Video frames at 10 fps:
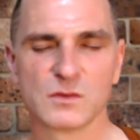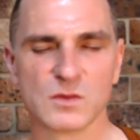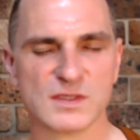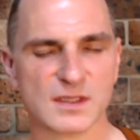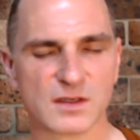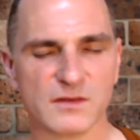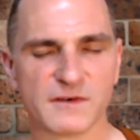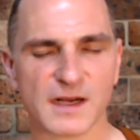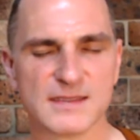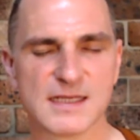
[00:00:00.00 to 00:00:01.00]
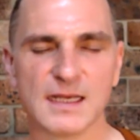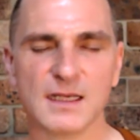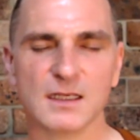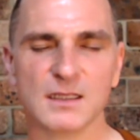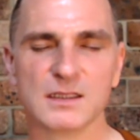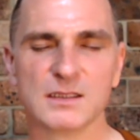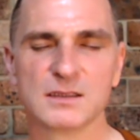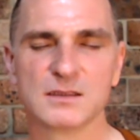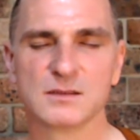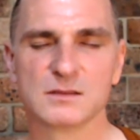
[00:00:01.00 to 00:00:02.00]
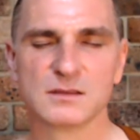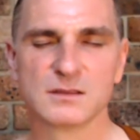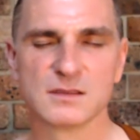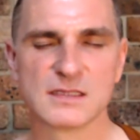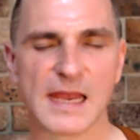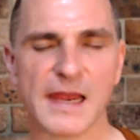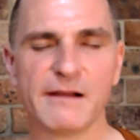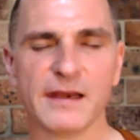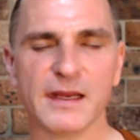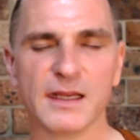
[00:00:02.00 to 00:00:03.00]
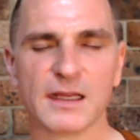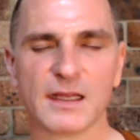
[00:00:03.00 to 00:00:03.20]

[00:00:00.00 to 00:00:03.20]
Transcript: Was it confronting, scary?